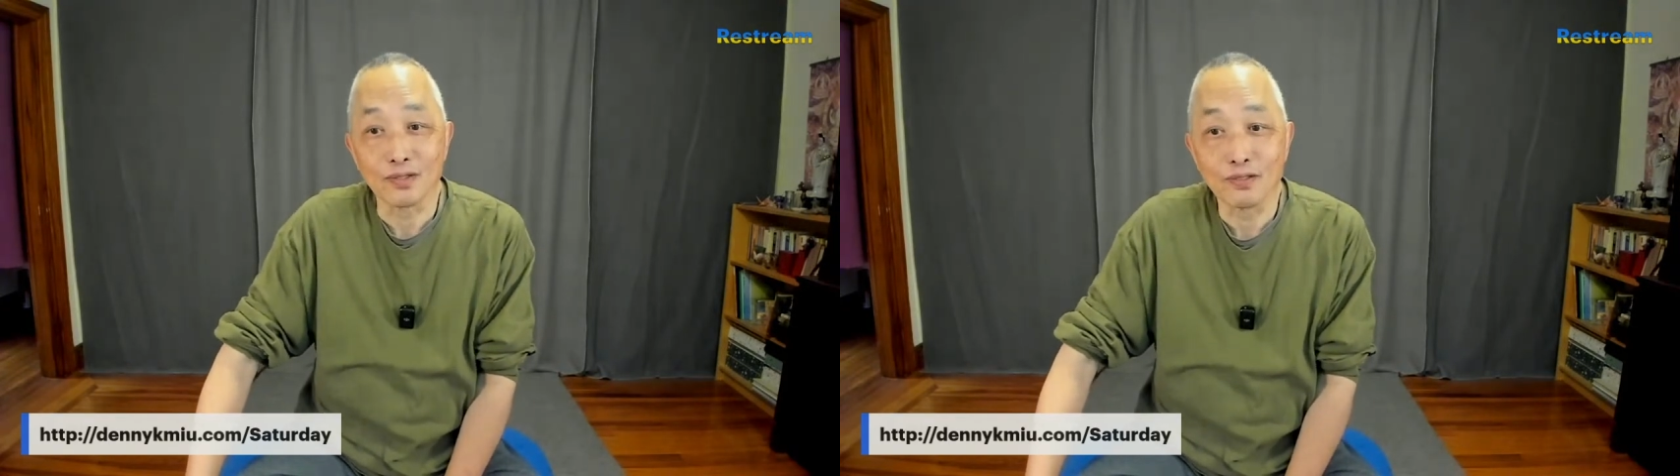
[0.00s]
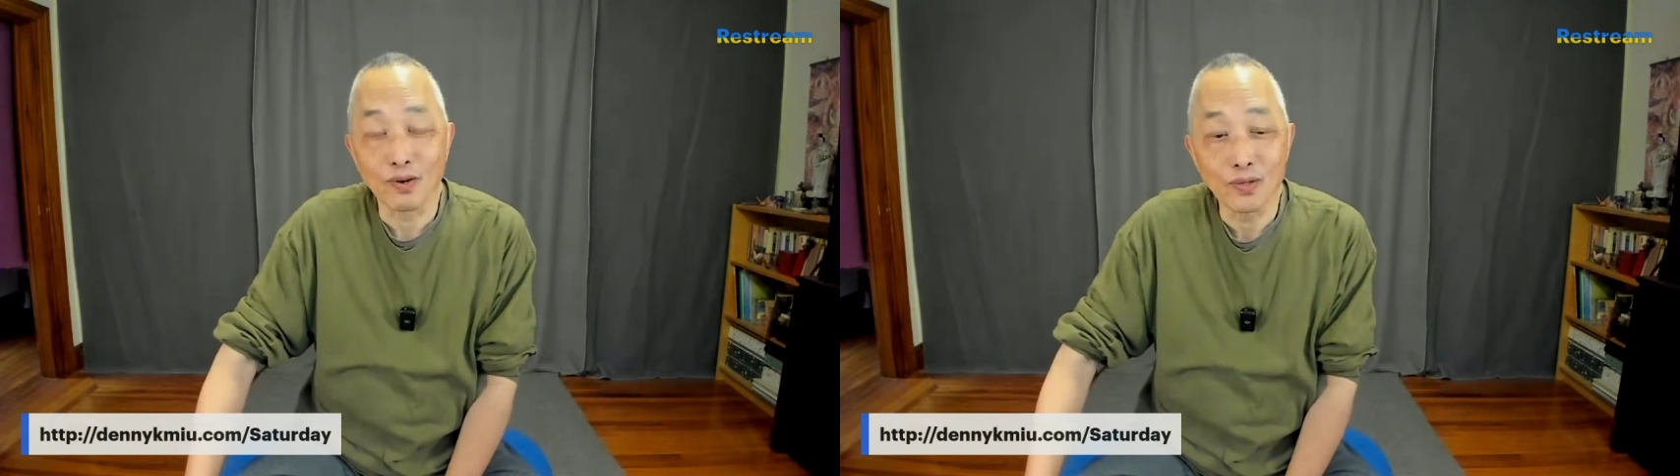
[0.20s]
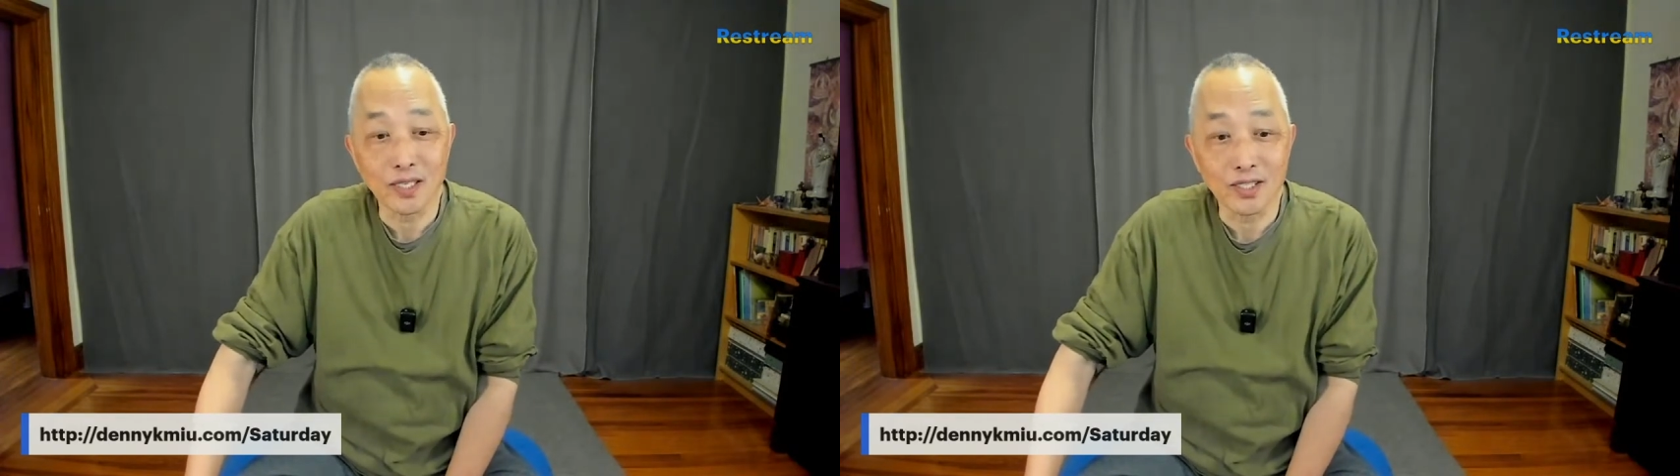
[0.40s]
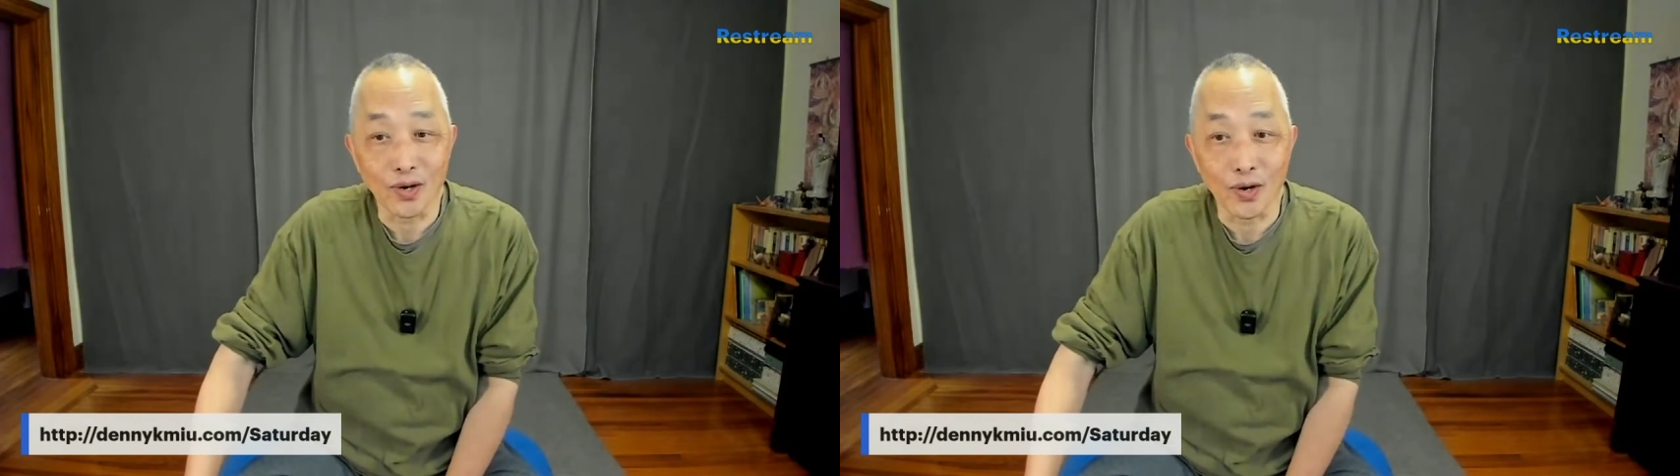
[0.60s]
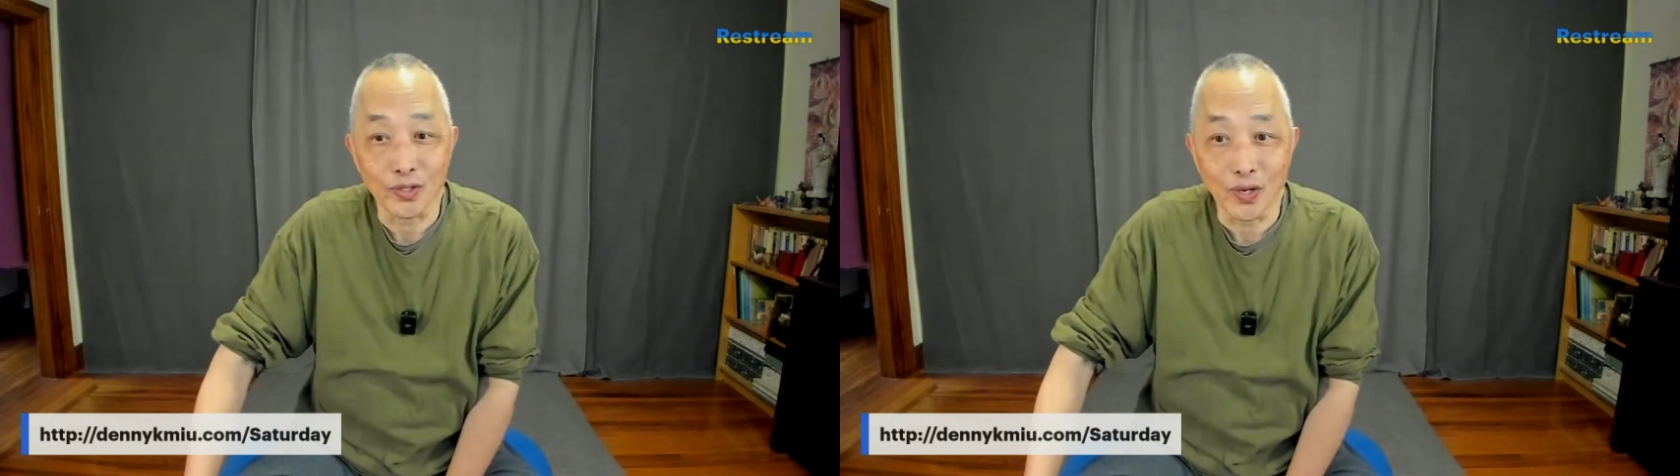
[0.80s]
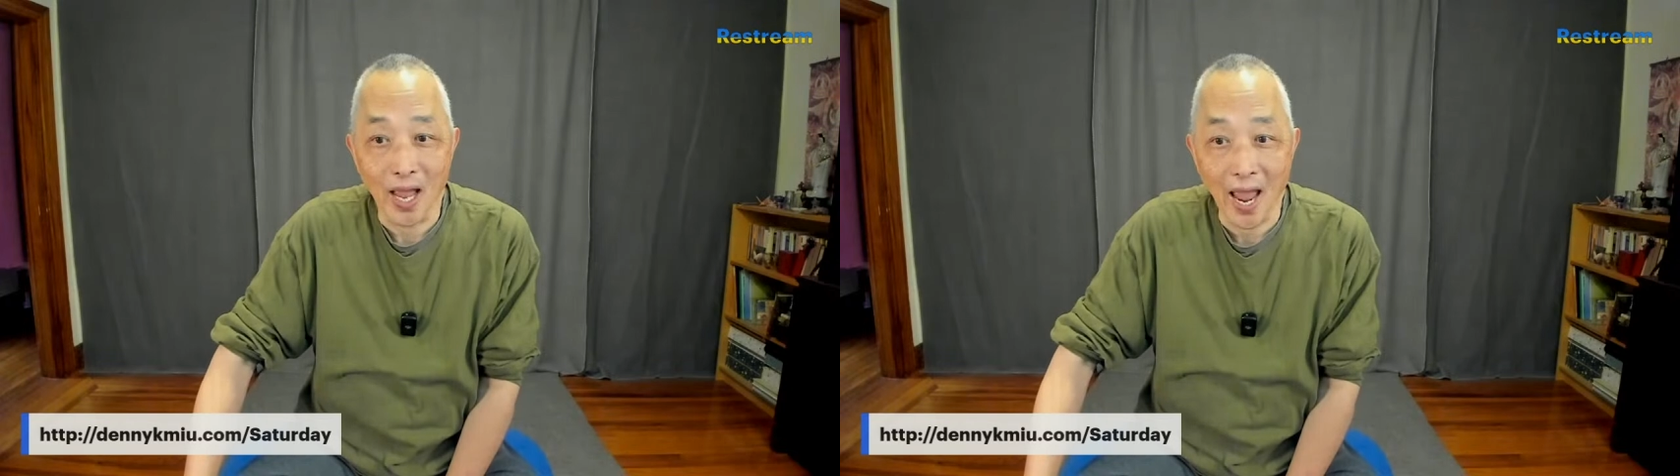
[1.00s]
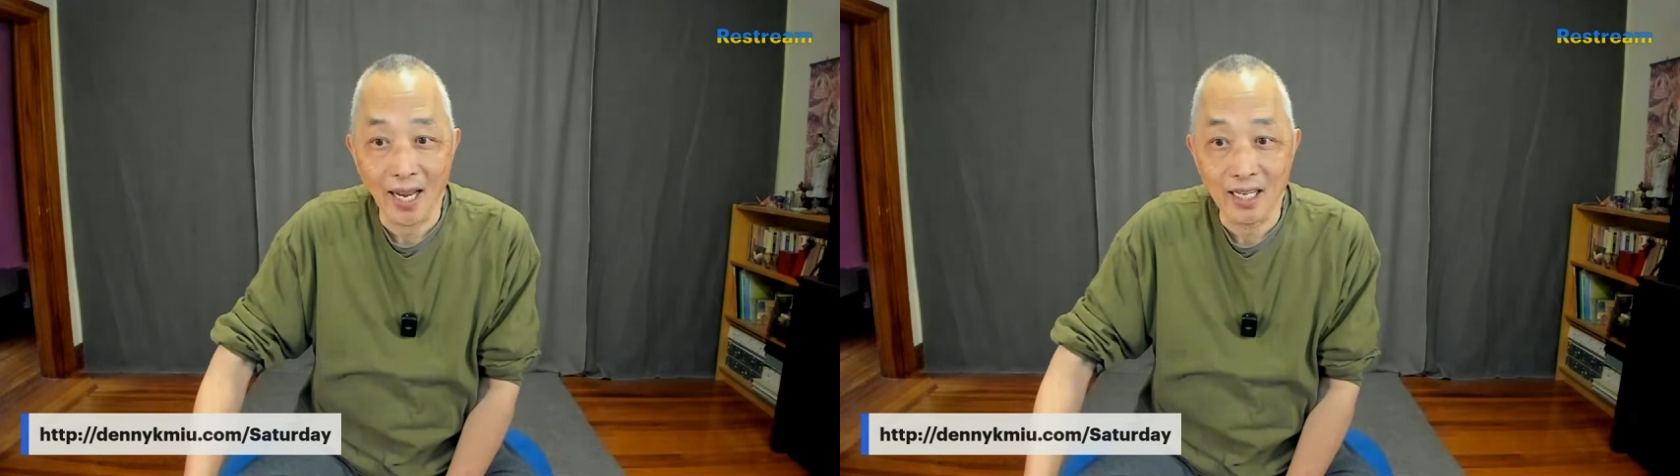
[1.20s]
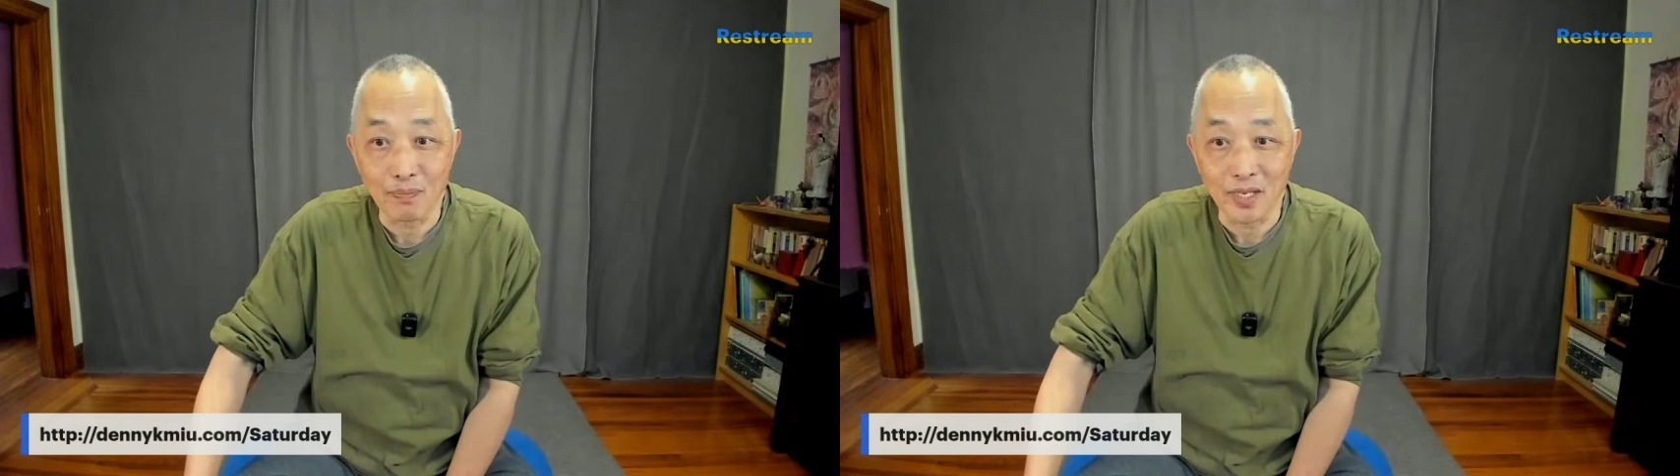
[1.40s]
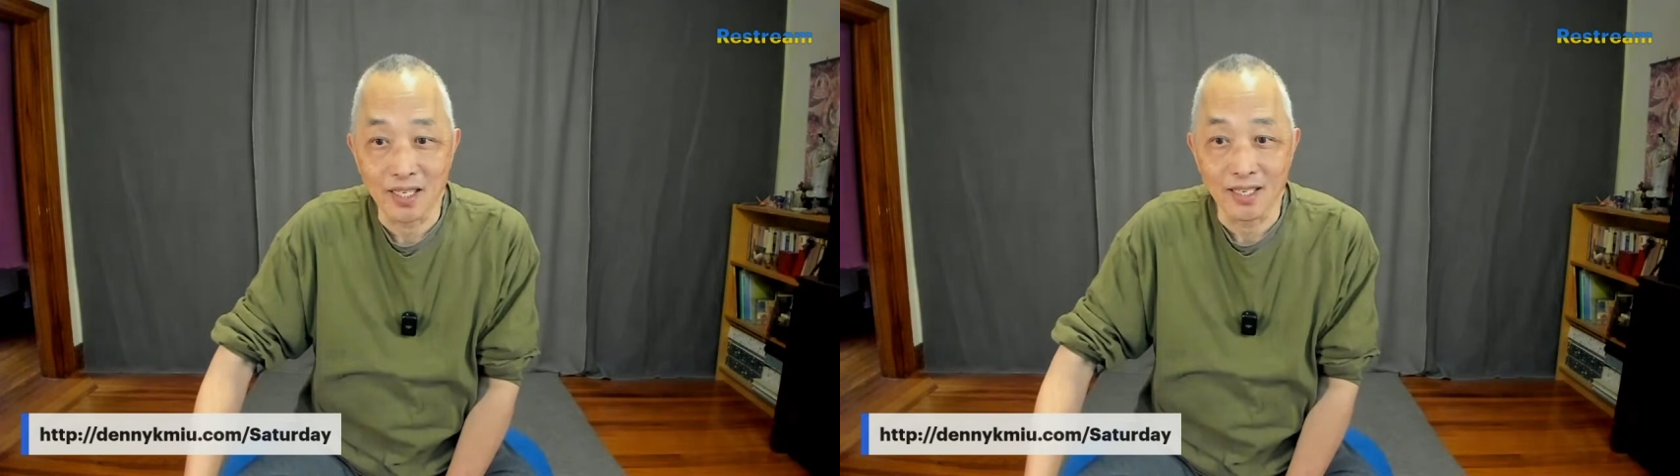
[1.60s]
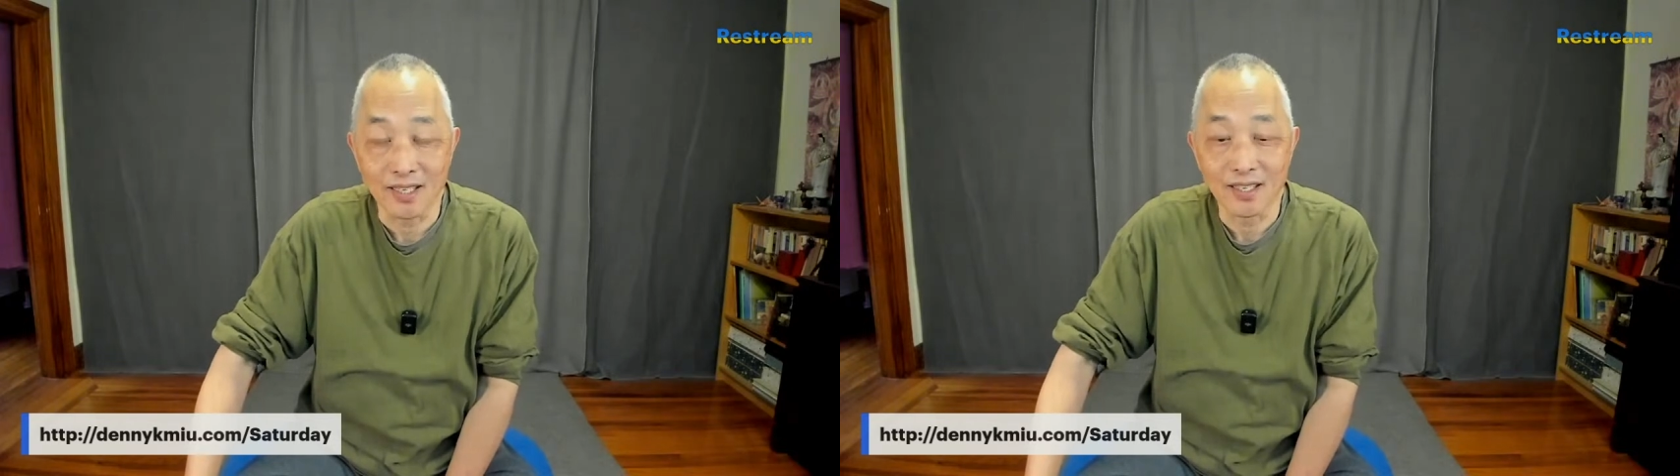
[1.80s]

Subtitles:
focus on your enemy.